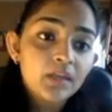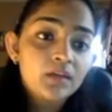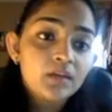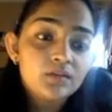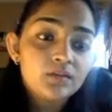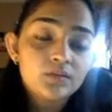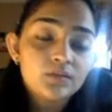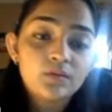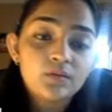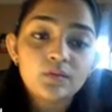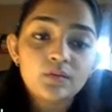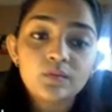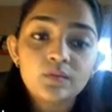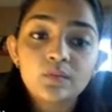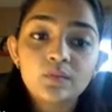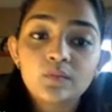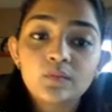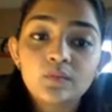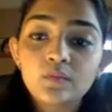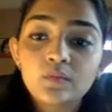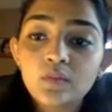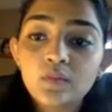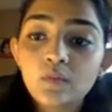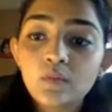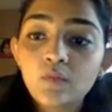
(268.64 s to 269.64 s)
So
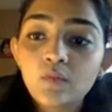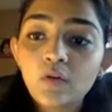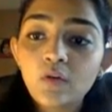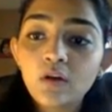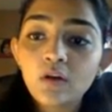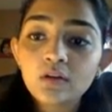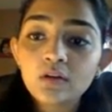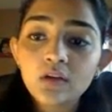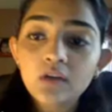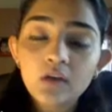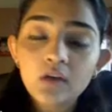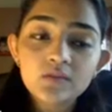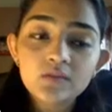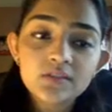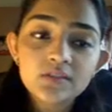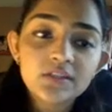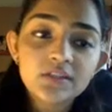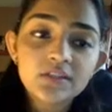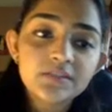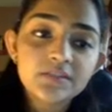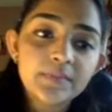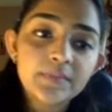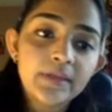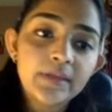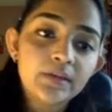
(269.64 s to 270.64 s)
the ward
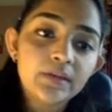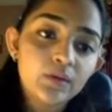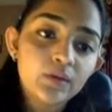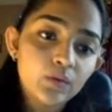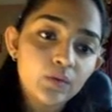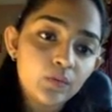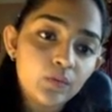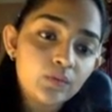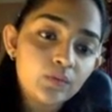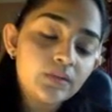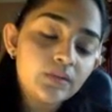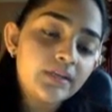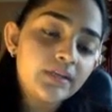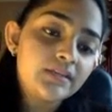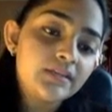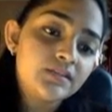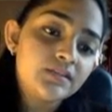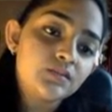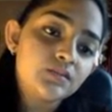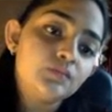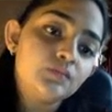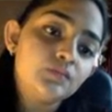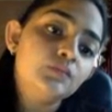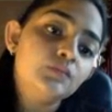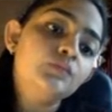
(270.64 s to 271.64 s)
counselor's main goal is
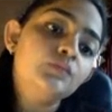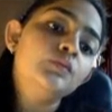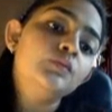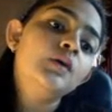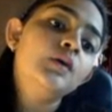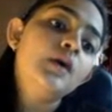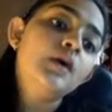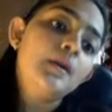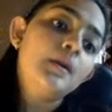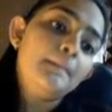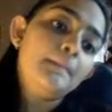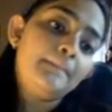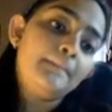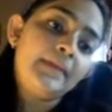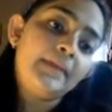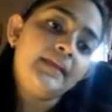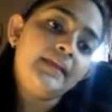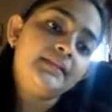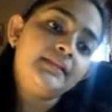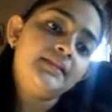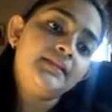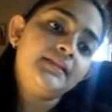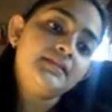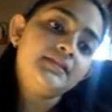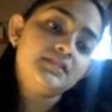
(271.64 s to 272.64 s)
to
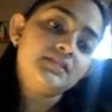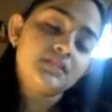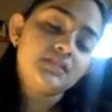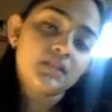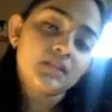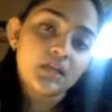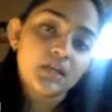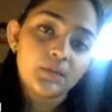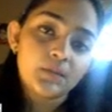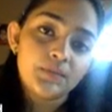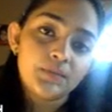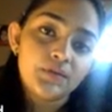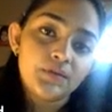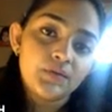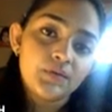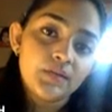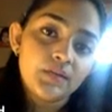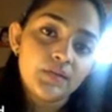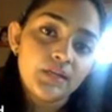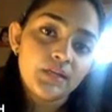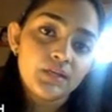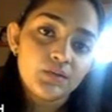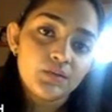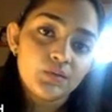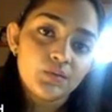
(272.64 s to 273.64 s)
make this
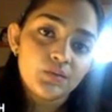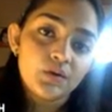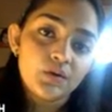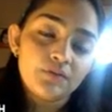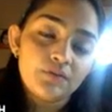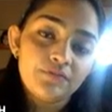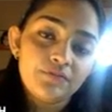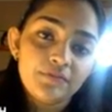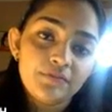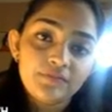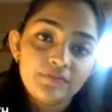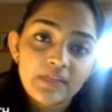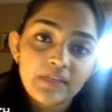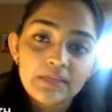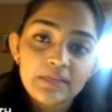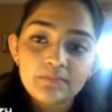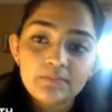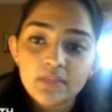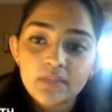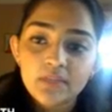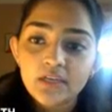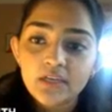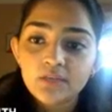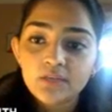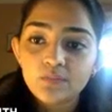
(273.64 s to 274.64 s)
community into a
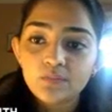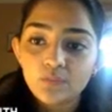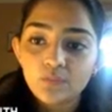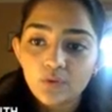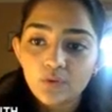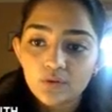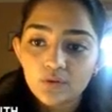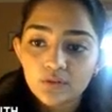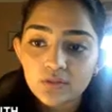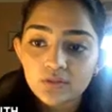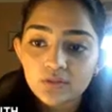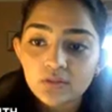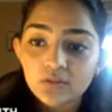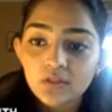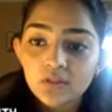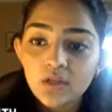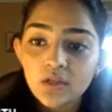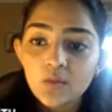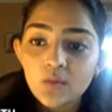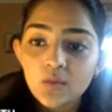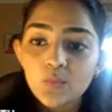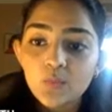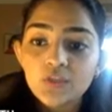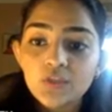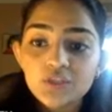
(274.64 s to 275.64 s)
15-minute model,
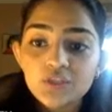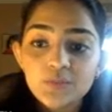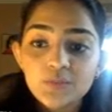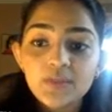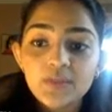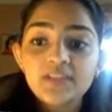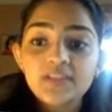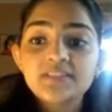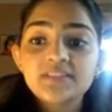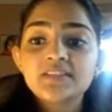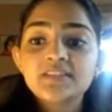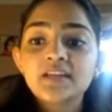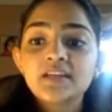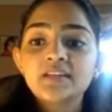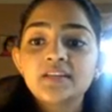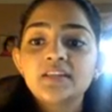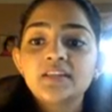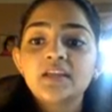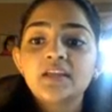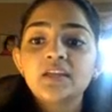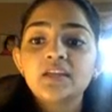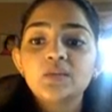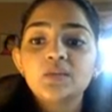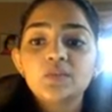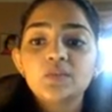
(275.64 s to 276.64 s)
which means that the
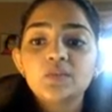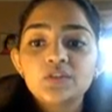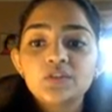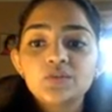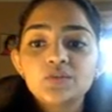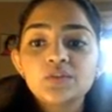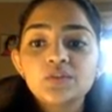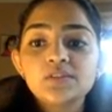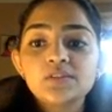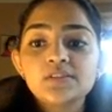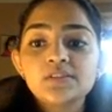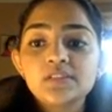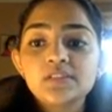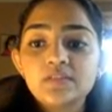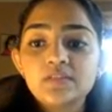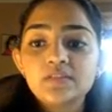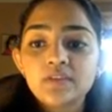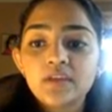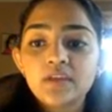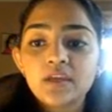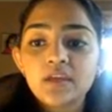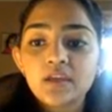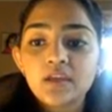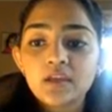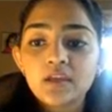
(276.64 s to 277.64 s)
individuals
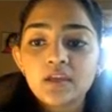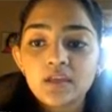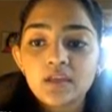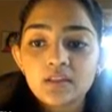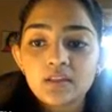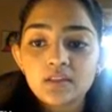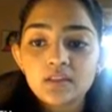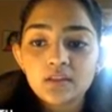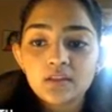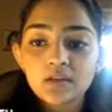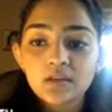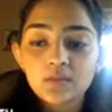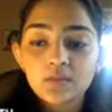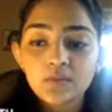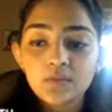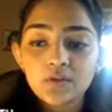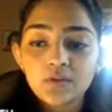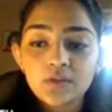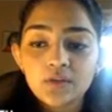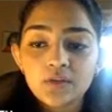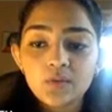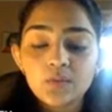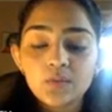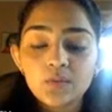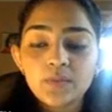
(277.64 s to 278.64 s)
living in the
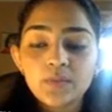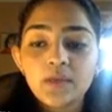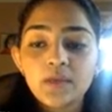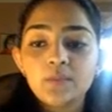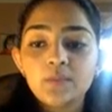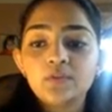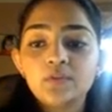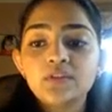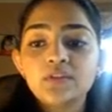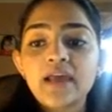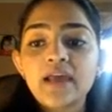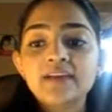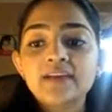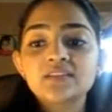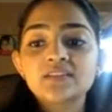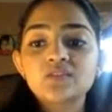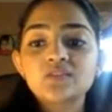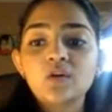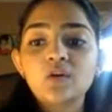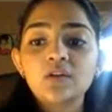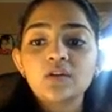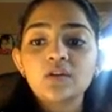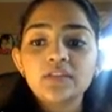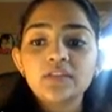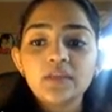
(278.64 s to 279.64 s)
community will be able to access
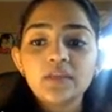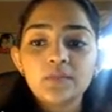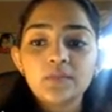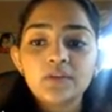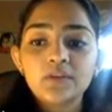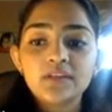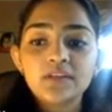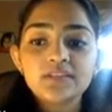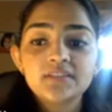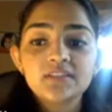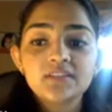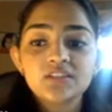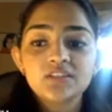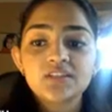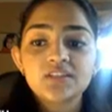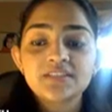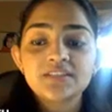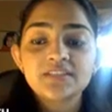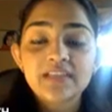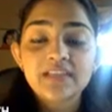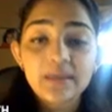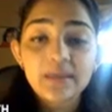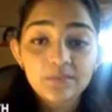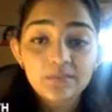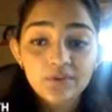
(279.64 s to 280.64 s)
all the amenities such as
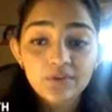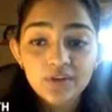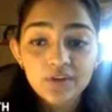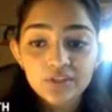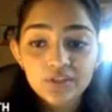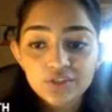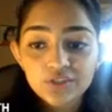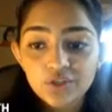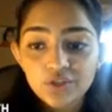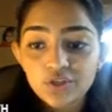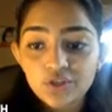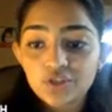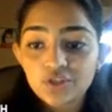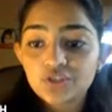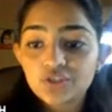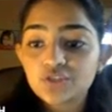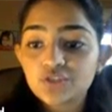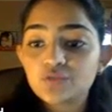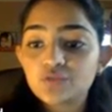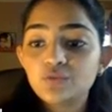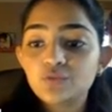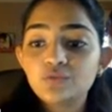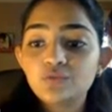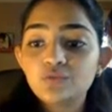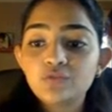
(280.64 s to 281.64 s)
library, church,
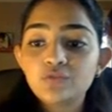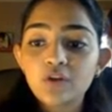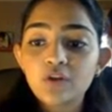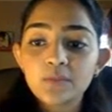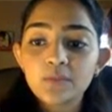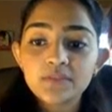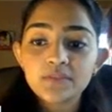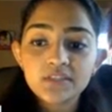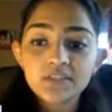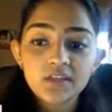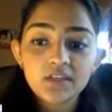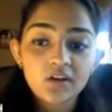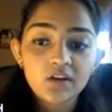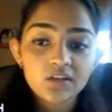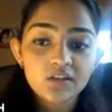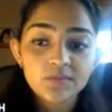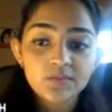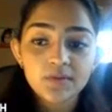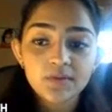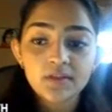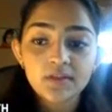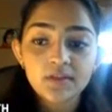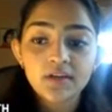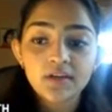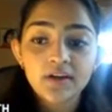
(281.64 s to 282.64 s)
school, pharmacy,
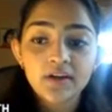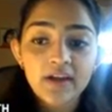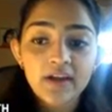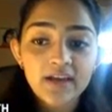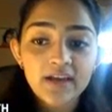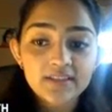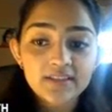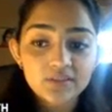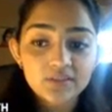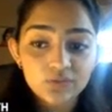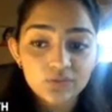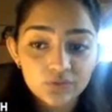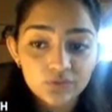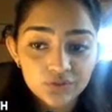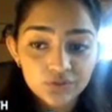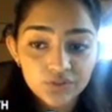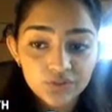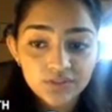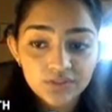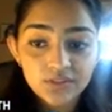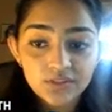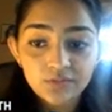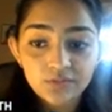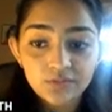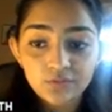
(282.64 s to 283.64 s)
hospital, grass,
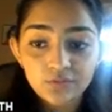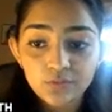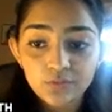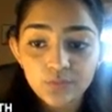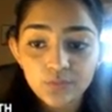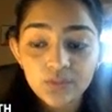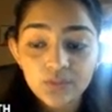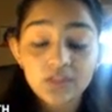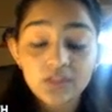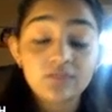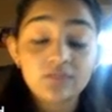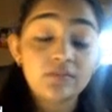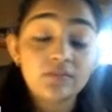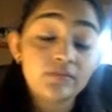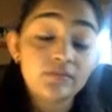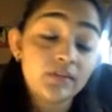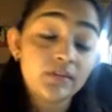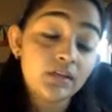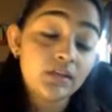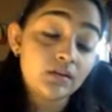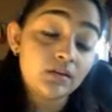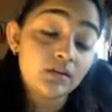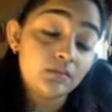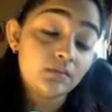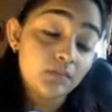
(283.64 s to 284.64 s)
groceries, and food within
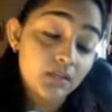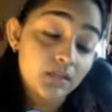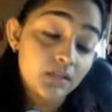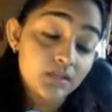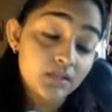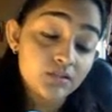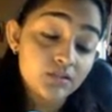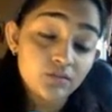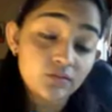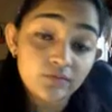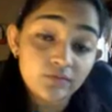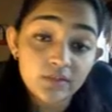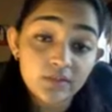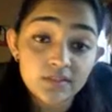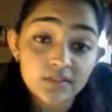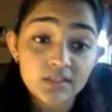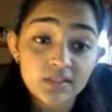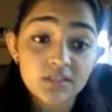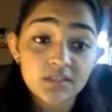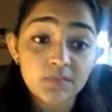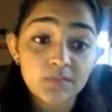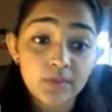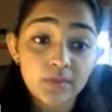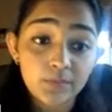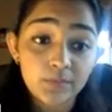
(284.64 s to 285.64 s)
15 minutes of
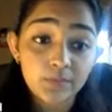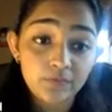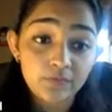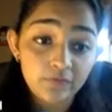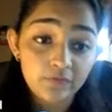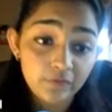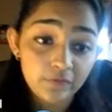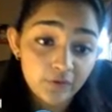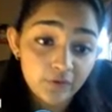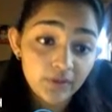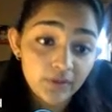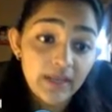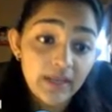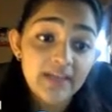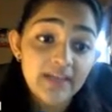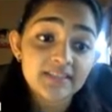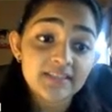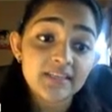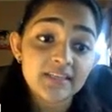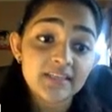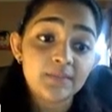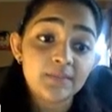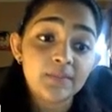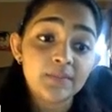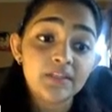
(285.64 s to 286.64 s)
distance by foot, as
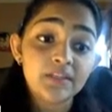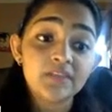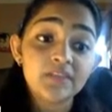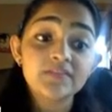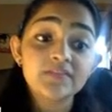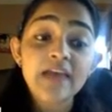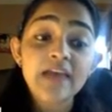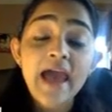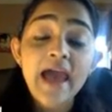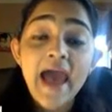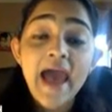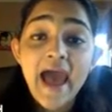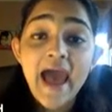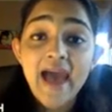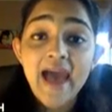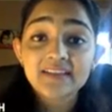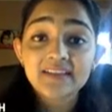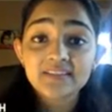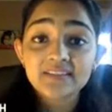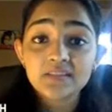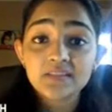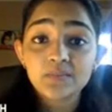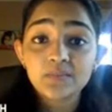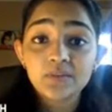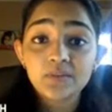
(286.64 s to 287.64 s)
he believes
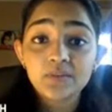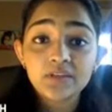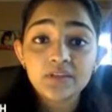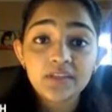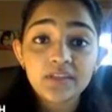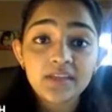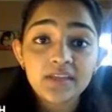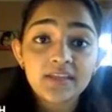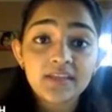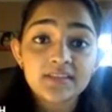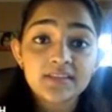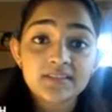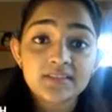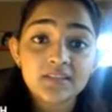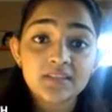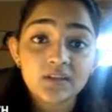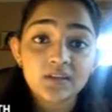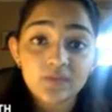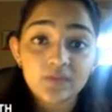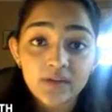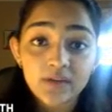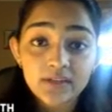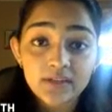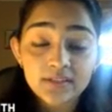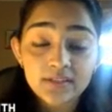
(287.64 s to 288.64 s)
accessibility is the
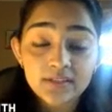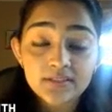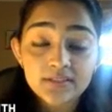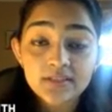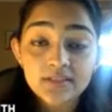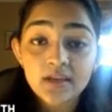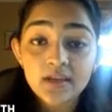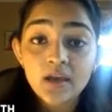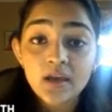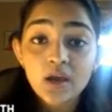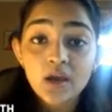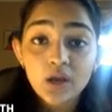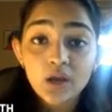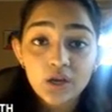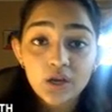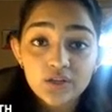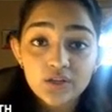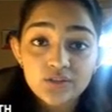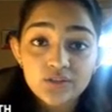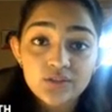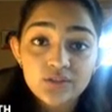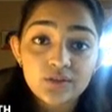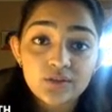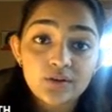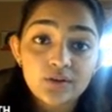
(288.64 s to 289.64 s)
greatest
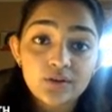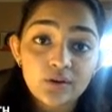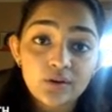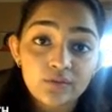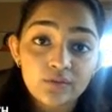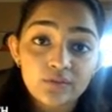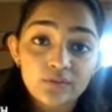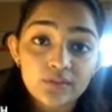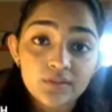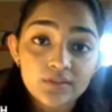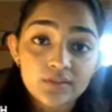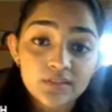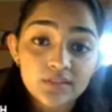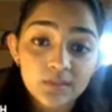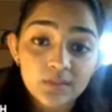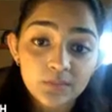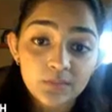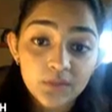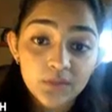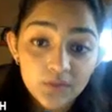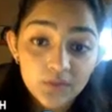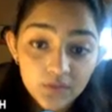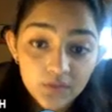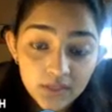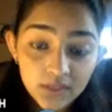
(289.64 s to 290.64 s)
concern of this
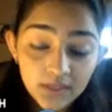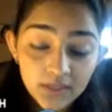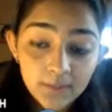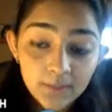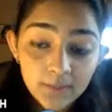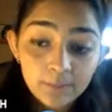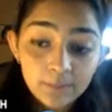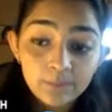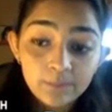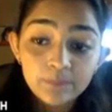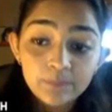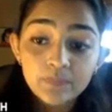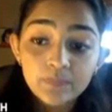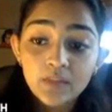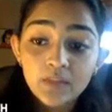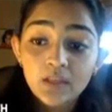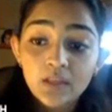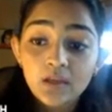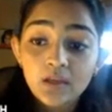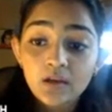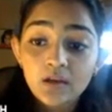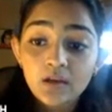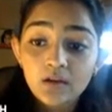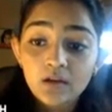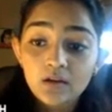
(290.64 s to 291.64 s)
community.
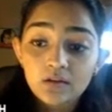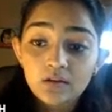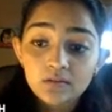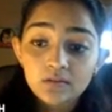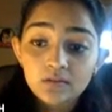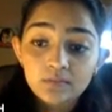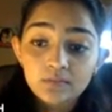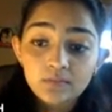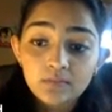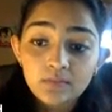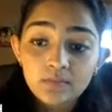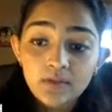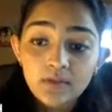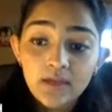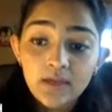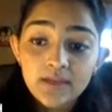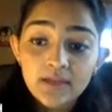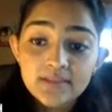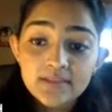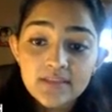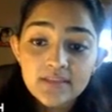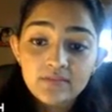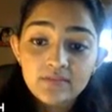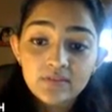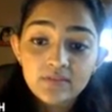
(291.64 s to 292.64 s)

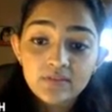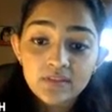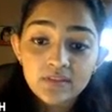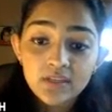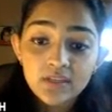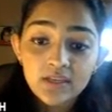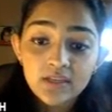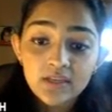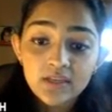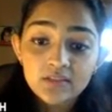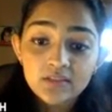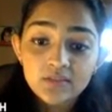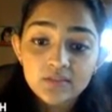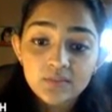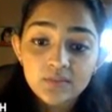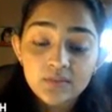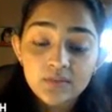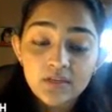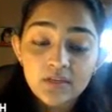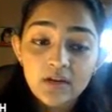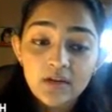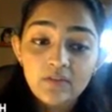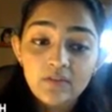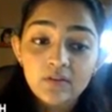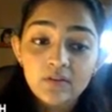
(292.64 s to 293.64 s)
As everything has to be
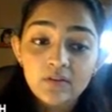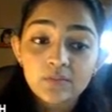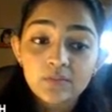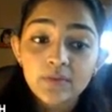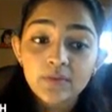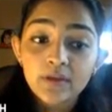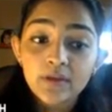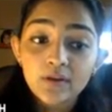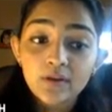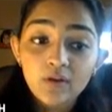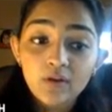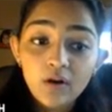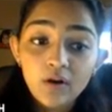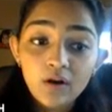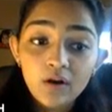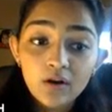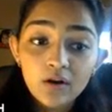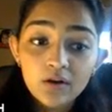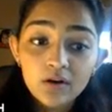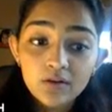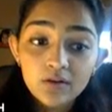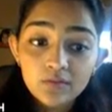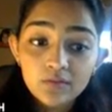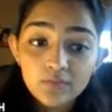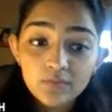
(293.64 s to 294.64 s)
traveled by a
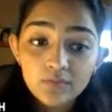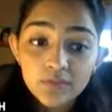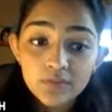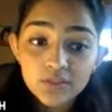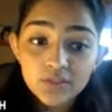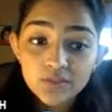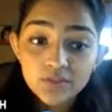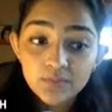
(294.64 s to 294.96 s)
car, which